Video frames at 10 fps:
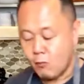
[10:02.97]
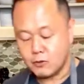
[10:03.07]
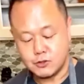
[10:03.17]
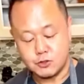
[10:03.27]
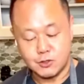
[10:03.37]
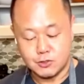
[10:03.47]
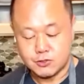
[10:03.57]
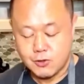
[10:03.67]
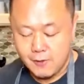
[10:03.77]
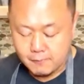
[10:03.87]
really enjoying this.
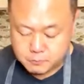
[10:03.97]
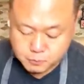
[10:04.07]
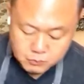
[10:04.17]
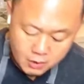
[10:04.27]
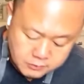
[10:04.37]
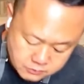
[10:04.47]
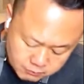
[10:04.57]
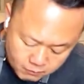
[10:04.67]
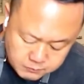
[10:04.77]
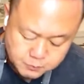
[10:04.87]

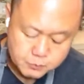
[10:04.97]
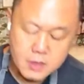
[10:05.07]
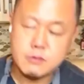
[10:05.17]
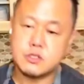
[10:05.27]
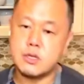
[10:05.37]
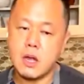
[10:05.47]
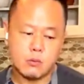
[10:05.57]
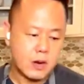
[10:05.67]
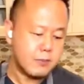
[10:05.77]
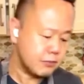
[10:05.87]
If it's not ripe